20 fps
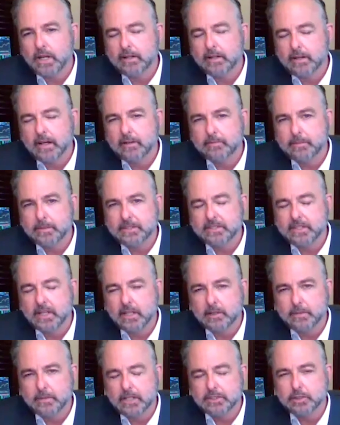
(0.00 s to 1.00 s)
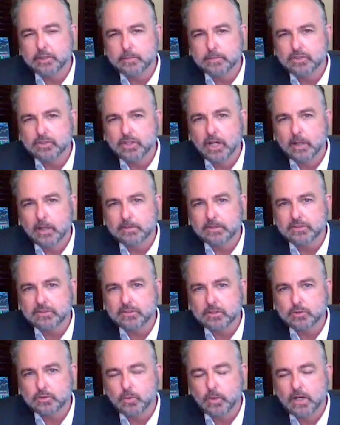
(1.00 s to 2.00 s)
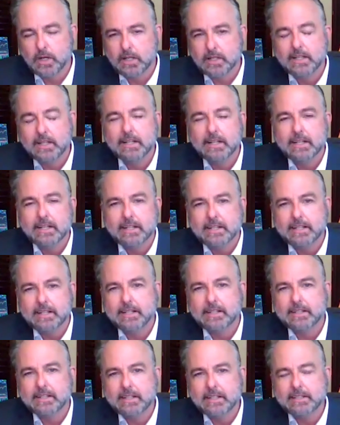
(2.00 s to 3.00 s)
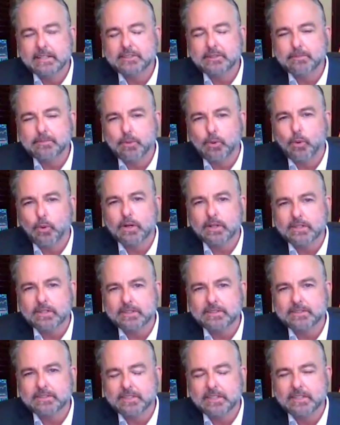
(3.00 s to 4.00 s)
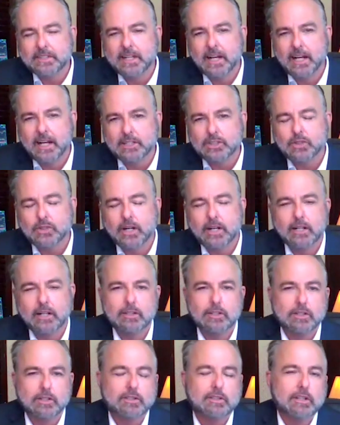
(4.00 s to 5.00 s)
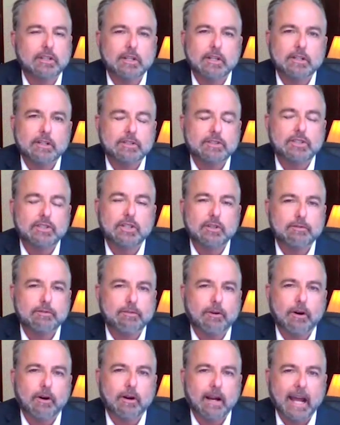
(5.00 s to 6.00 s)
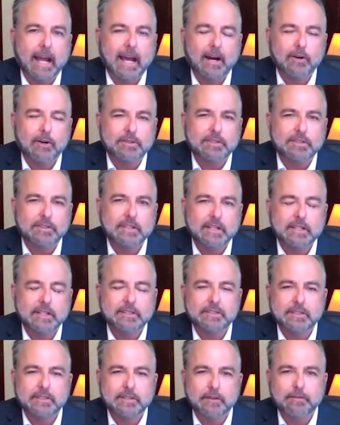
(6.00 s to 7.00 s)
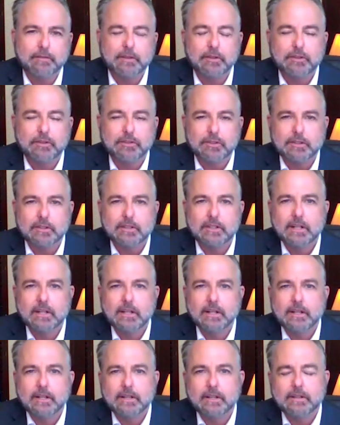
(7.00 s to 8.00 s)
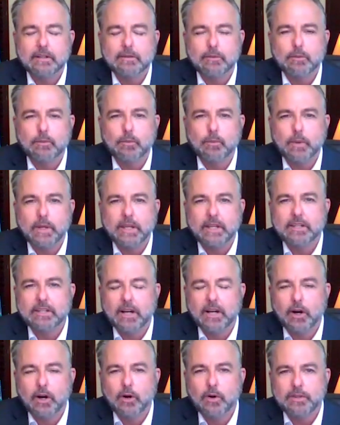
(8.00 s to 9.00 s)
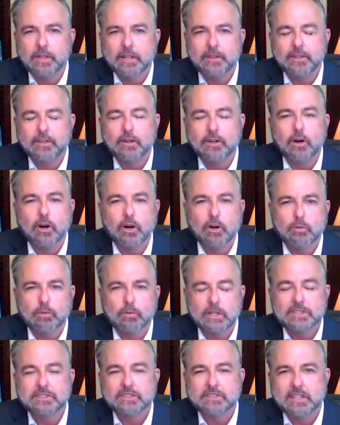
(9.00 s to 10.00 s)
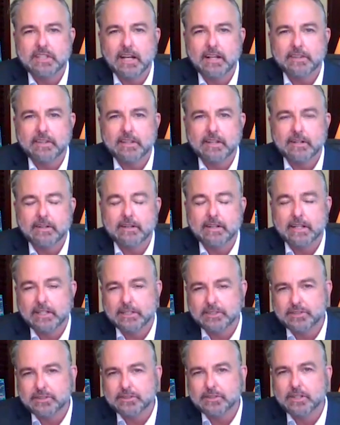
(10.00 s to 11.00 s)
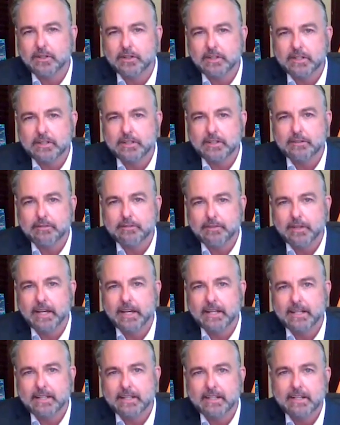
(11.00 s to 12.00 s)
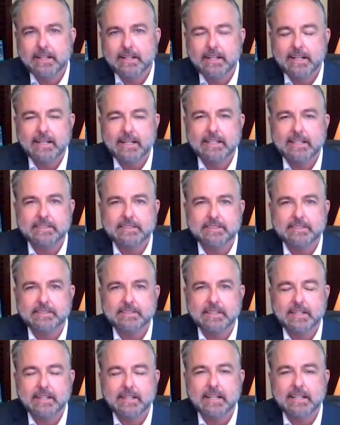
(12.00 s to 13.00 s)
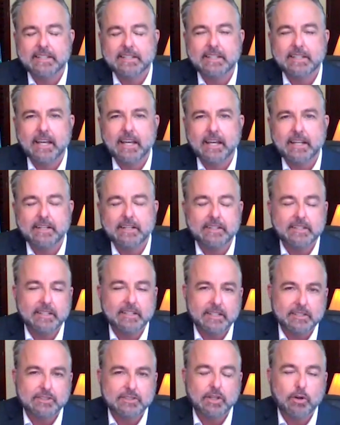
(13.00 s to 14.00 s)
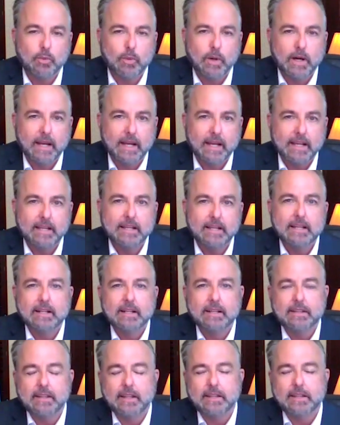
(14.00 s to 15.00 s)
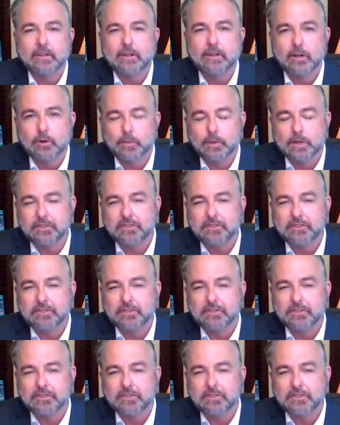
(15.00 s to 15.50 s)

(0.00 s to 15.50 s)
I, I've been telling my subscribers as well. It is important to not try to look too far out into the future we know that there are risks out there, and as you noted, the Fed has uh, indicated in its own way that there are